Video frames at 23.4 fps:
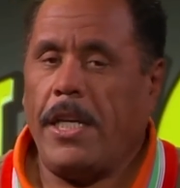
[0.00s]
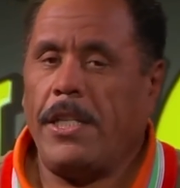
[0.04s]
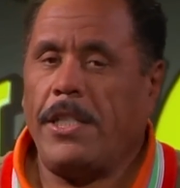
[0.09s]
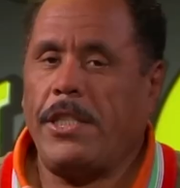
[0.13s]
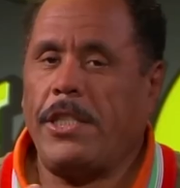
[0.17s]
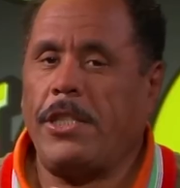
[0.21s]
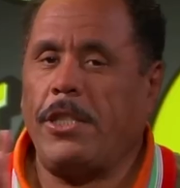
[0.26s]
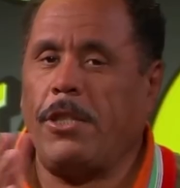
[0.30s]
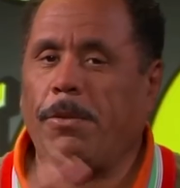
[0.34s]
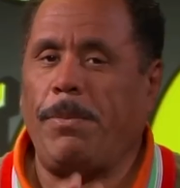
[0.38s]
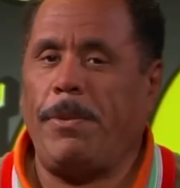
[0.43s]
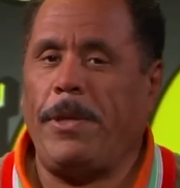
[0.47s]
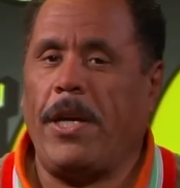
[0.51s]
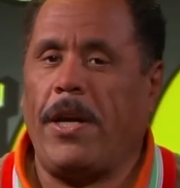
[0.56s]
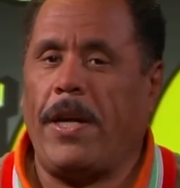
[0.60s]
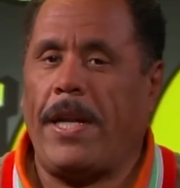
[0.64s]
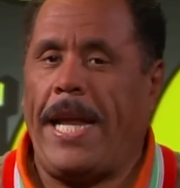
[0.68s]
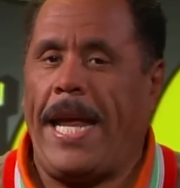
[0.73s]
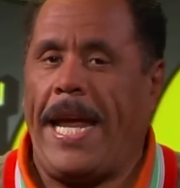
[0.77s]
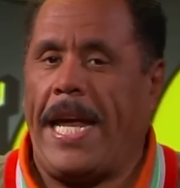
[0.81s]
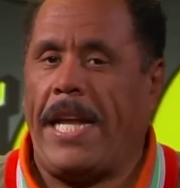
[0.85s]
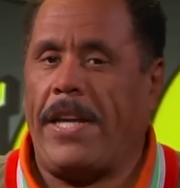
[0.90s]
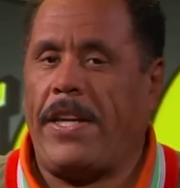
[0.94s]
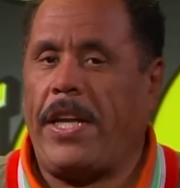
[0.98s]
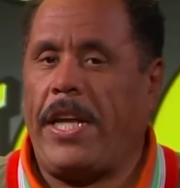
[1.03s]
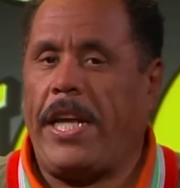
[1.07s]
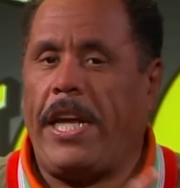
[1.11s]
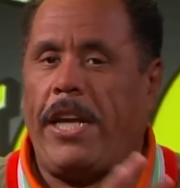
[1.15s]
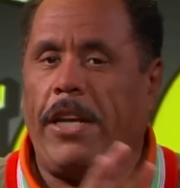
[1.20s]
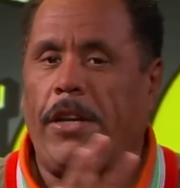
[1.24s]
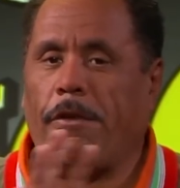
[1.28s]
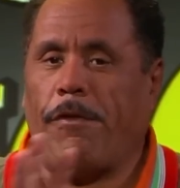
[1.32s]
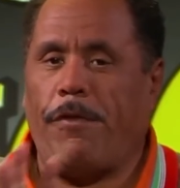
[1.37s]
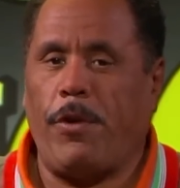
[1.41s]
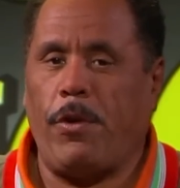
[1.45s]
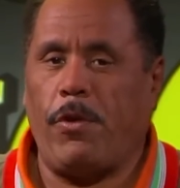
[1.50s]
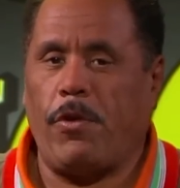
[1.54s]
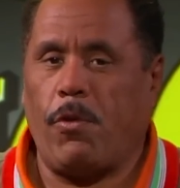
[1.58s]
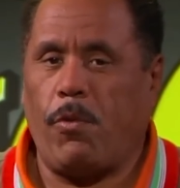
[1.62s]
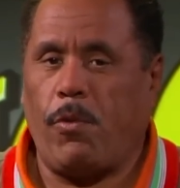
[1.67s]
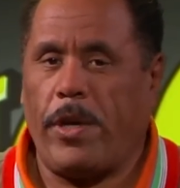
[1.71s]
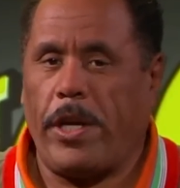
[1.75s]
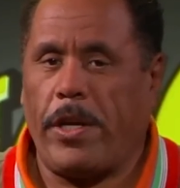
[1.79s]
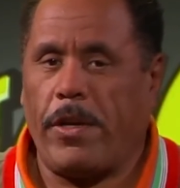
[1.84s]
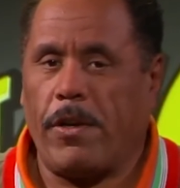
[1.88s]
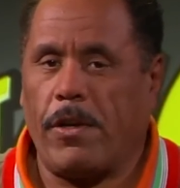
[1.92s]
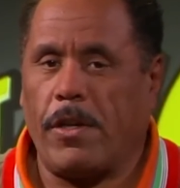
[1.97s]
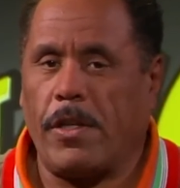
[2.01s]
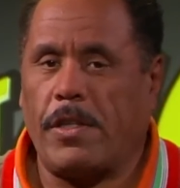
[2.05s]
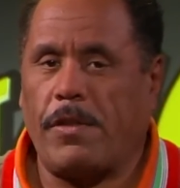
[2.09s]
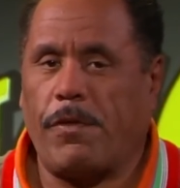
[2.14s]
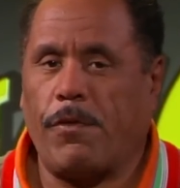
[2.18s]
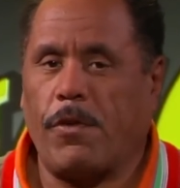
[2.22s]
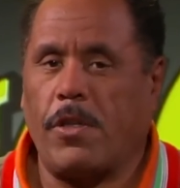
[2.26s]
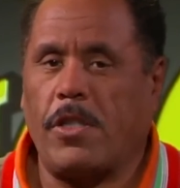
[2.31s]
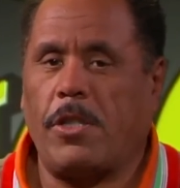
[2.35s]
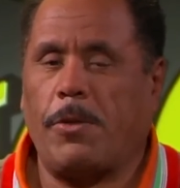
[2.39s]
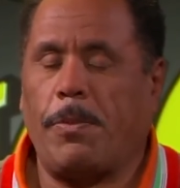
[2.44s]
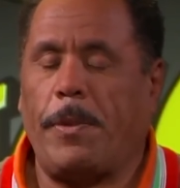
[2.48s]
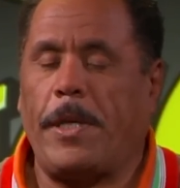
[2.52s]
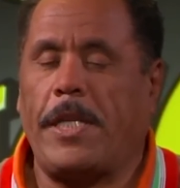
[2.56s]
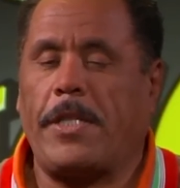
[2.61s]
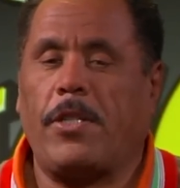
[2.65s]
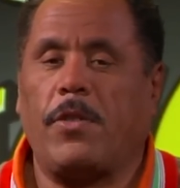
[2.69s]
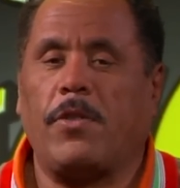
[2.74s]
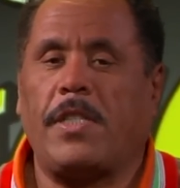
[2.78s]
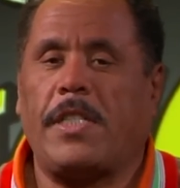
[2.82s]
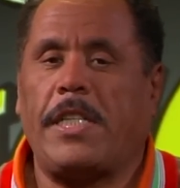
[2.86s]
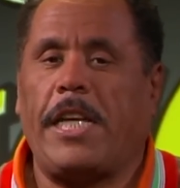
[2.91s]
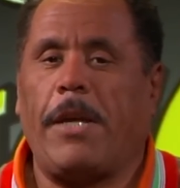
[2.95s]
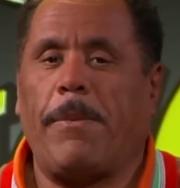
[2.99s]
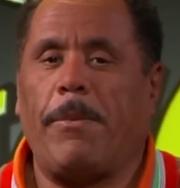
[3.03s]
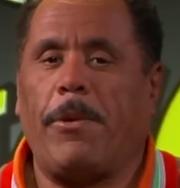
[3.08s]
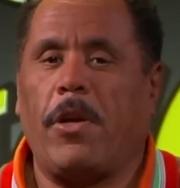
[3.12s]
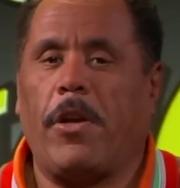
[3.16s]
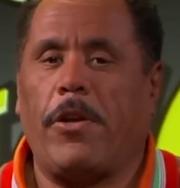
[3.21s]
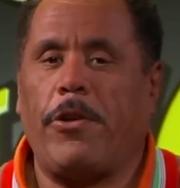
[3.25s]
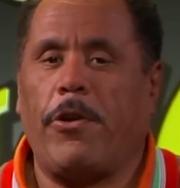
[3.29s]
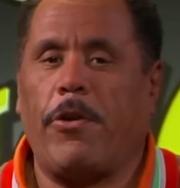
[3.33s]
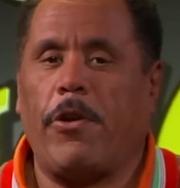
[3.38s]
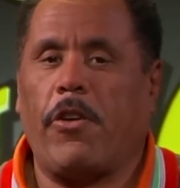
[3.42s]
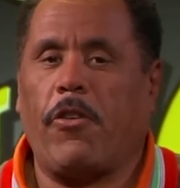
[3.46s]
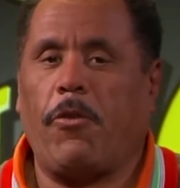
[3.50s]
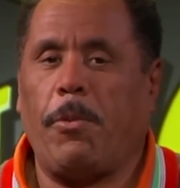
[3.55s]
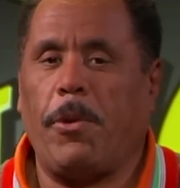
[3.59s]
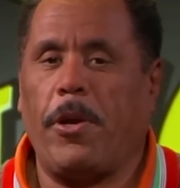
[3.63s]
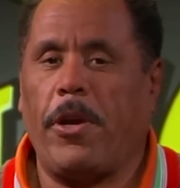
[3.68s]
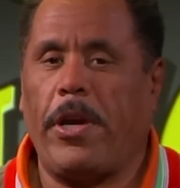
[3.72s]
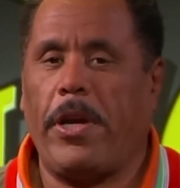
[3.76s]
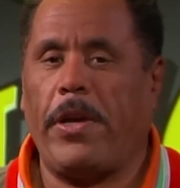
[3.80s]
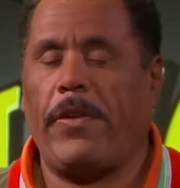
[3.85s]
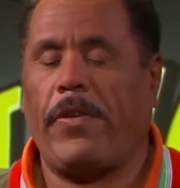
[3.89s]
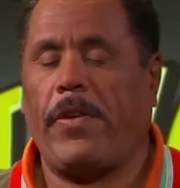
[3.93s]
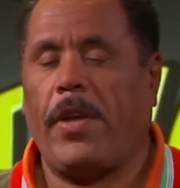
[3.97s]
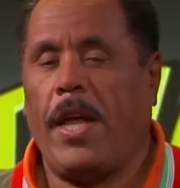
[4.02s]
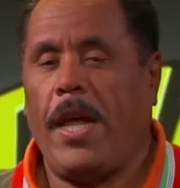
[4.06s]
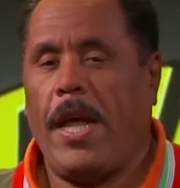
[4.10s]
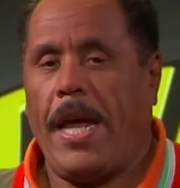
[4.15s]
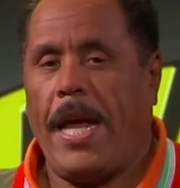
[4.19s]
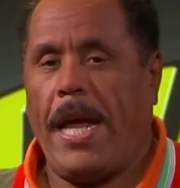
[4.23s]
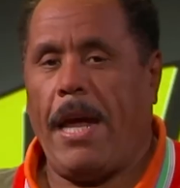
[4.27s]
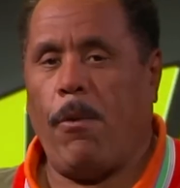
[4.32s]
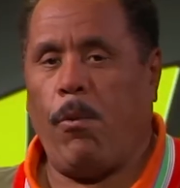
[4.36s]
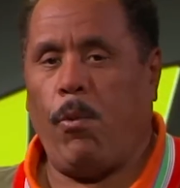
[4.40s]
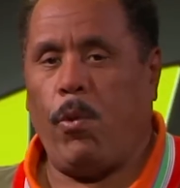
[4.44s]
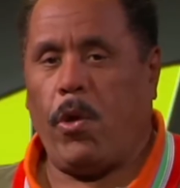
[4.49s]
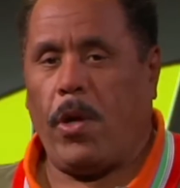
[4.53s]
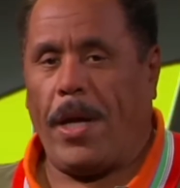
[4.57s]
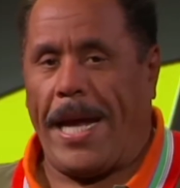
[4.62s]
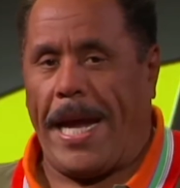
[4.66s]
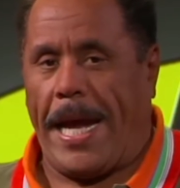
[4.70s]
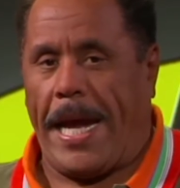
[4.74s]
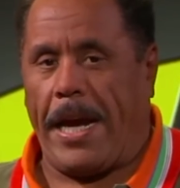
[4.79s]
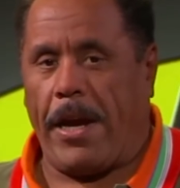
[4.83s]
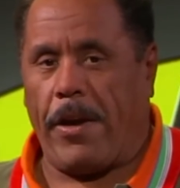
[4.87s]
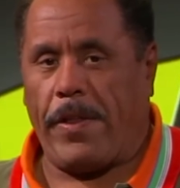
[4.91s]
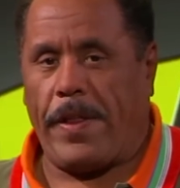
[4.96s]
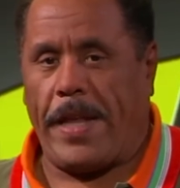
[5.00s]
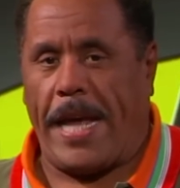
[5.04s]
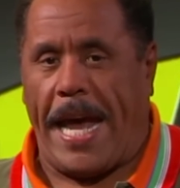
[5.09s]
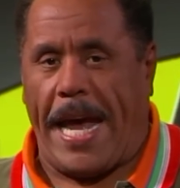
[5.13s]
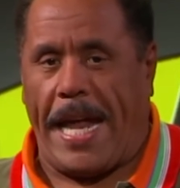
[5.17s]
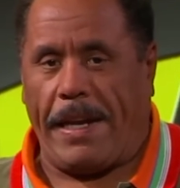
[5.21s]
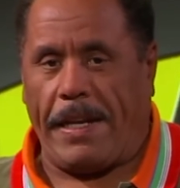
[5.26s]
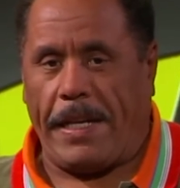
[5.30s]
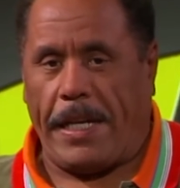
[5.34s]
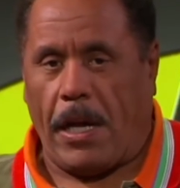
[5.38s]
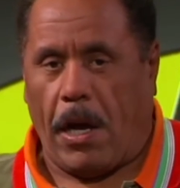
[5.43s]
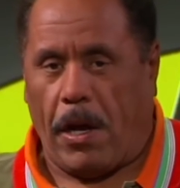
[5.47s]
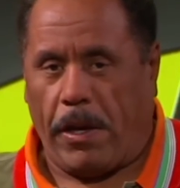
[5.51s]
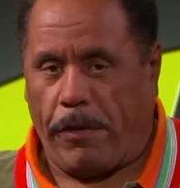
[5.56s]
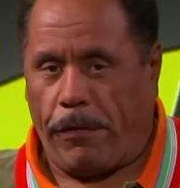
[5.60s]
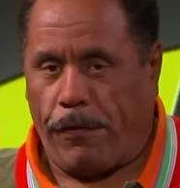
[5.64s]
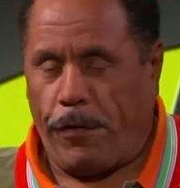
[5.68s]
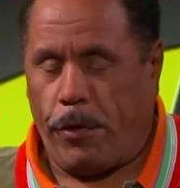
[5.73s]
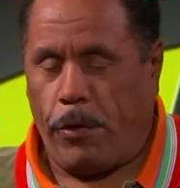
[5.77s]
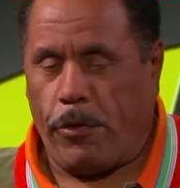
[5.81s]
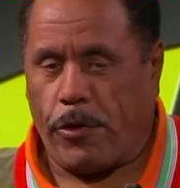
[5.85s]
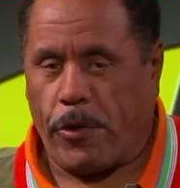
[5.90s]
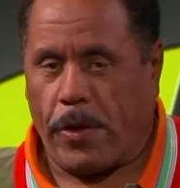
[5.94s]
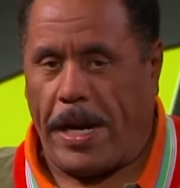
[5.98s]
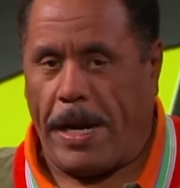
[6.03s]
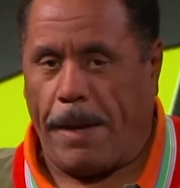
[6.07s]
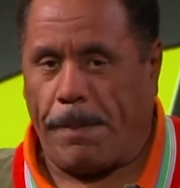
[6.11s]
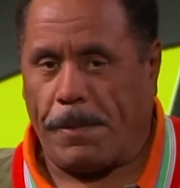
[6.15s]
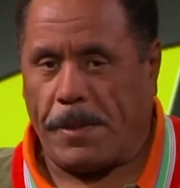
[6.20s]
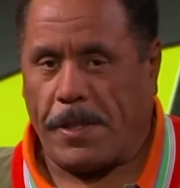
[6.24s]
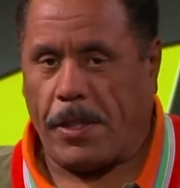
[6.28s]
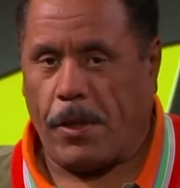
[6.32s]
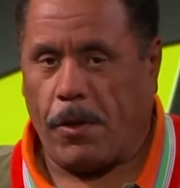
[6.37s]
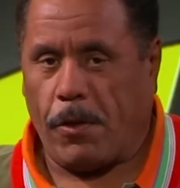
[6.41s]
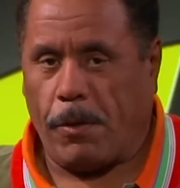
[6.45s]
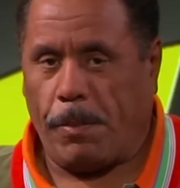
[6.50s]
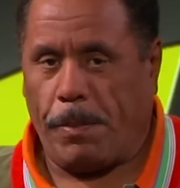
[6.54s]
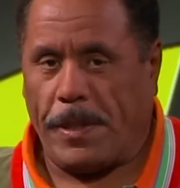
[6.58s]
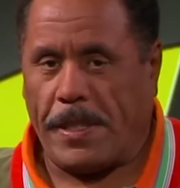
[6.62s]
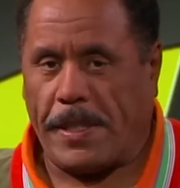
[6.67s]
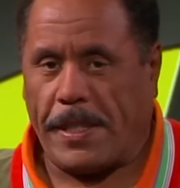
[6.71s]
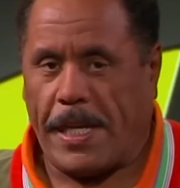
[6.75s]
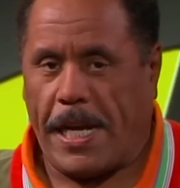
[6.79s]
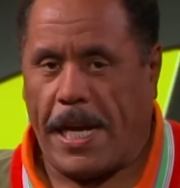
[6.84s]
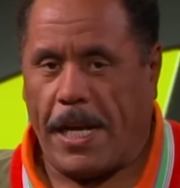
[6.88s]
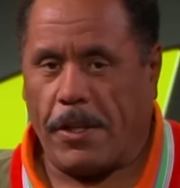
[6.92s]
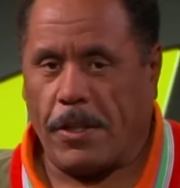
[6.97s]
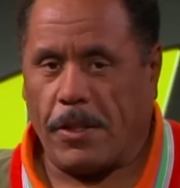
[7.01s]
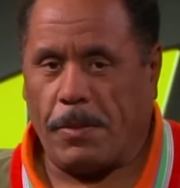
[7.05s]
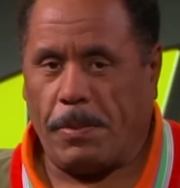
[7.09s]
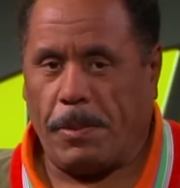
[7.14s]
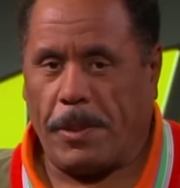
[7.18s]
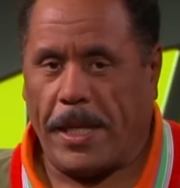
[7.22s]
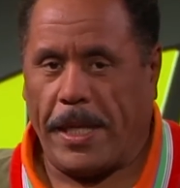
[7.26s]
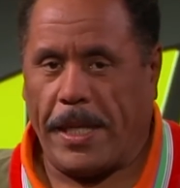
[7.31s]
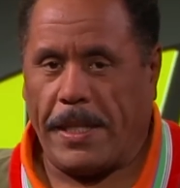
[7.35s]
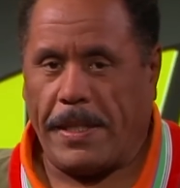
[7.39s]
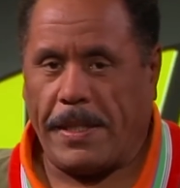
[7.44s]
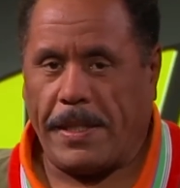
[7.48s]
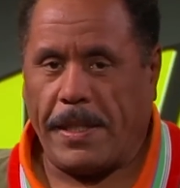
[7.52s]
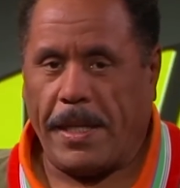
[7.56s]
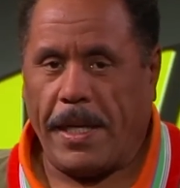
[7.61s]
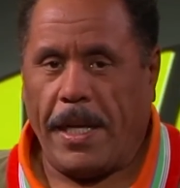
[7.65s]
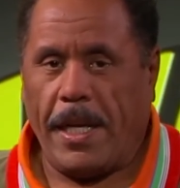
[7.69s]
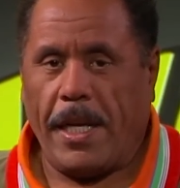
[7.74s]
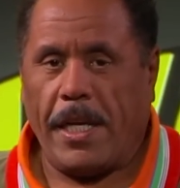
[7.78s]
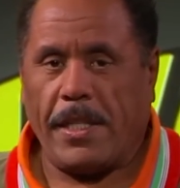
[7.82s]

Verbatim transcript: she'll be on hand to interview the winners for a special segment on your experience, and we'll air that on a future episode of Pensados Place.